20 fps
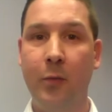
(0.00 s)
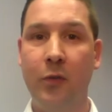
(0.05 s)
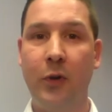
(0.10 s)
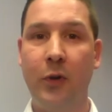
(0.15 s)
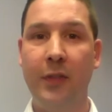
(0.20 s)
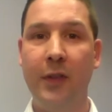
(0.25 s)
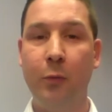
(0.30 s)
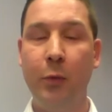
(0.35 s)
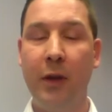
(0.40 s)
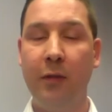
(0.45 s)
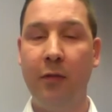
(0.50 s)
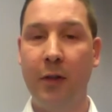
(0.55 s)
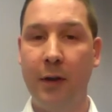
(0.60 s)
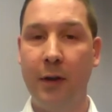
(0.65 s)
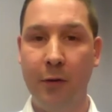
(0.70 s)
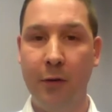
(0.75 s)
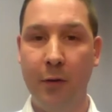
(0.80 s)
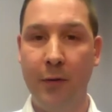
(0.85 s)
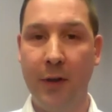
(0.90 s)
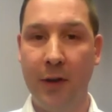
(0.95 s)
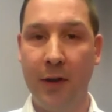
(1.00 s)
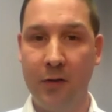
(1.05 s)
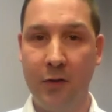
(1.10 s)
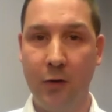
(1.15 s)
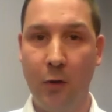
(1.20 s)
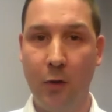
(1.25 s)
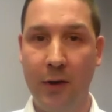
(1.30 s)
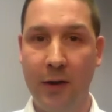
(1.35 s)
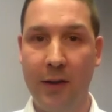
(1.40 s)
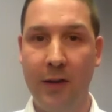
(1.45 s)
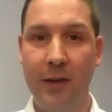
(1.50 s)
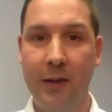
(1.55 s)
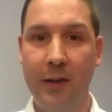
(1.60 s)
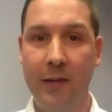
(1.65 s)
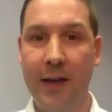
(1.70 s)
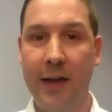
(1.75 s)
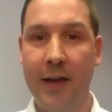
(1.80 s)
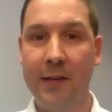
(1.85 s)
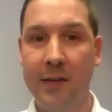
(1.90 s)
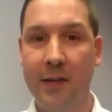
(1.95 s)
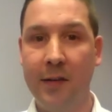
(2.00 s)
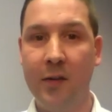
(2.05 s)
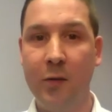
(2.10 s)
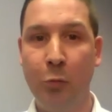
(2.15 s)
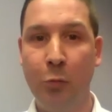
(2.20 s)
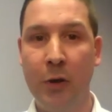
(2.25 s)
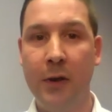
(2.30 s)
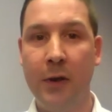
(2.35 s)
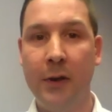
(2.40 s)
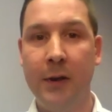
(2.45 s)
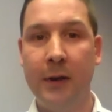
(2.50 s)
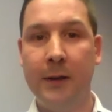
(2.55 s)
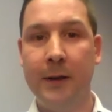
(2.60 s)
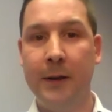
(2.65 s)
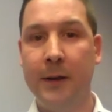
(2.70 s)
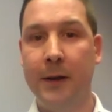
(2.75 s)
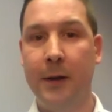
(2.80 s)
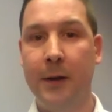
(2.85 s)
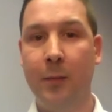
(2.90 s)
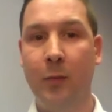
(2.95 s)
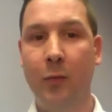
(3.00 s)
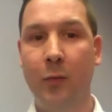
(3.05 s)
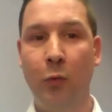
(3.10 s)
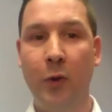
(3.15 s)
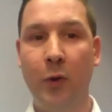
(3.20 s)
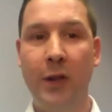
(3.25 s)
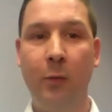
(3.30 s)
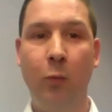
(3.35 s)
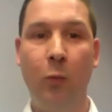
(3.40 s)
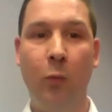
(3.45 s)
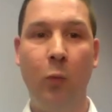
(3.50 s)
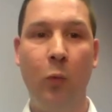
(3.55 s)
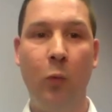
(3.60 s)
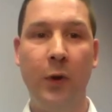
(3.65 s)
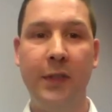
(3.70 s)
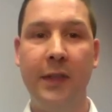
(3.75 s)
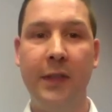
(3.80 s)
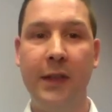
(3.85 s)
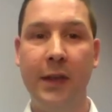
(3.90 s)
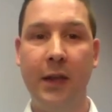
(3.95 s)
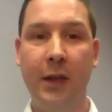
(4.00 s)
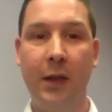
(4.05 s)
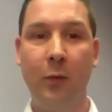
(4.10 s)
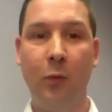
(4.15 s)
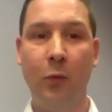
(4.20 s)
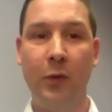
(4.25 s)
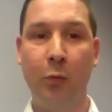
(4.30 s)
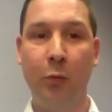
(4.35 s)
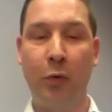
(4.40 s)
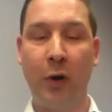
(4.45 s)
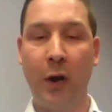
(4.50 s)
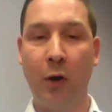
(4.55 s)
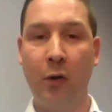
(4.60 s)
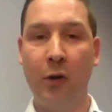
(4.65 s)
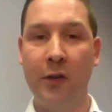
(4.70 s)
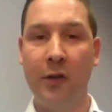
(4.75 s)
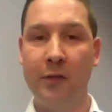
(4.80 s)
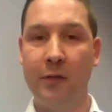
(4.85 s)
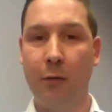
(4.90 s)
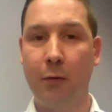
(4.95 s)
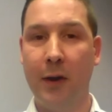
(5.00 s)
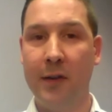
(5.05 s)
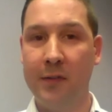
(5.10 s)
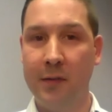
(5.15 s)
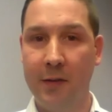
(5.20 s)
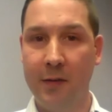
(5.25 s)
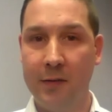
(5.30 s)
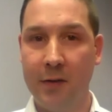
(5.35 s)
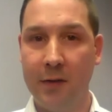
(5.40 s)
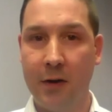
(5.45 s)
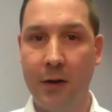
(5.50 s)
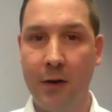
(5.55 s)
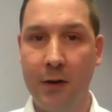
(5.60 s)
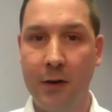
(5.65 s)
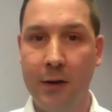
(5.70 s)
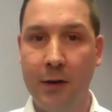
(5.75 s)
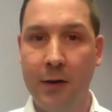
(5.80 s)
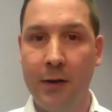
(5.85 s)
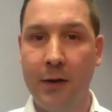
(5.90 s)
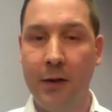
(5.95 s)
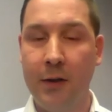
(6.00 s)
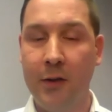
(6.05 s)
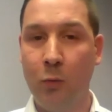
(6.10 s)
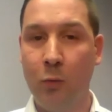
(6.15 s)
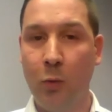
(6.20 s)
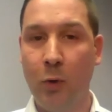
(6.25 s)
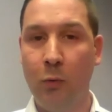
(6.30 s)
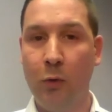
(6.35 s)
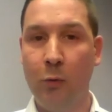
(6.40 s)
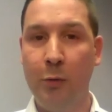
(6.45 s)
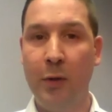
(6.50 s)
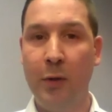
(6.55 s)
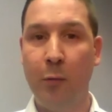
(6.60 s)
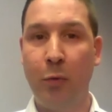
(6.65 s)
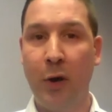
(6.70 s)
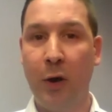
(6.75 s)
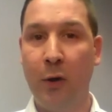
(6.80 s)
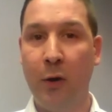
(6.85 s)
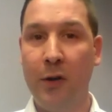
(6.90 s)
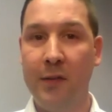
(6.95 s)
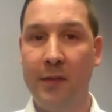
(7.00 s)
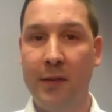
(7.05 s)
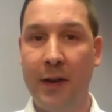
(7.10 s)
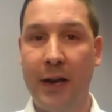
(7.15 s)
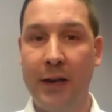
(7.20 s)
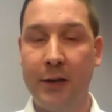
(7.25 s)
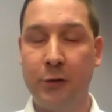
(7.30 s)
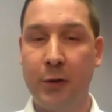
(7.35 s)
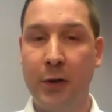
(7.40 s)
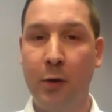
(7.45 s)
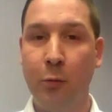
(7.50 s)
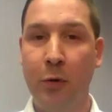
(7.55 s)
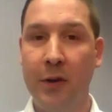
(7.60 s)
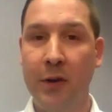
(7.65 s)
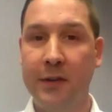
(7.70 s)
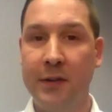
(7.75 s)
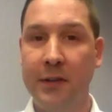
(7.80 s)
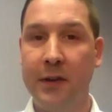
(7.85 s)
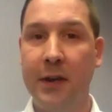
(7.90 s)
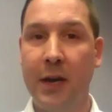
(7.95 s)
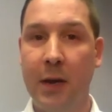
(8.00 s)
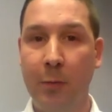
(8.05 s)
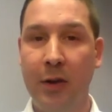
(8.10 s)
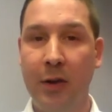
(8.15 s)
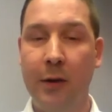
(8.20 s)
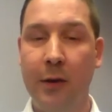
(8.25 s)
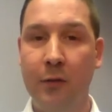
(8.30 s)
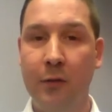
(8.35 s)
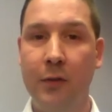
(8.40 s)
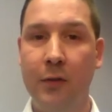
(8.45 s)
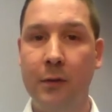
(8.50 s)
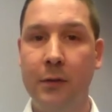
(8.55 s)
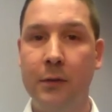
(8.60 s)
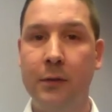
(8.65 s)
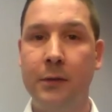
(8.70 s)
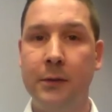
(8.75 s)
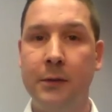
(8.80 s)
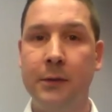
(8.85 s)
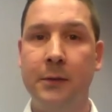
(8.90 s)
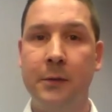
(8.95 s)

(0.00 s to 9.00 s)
So I think we have a lot of good things going in that sense, but really what the priorities of our residents are is what will be the priorities that I try to bring to the Common Council.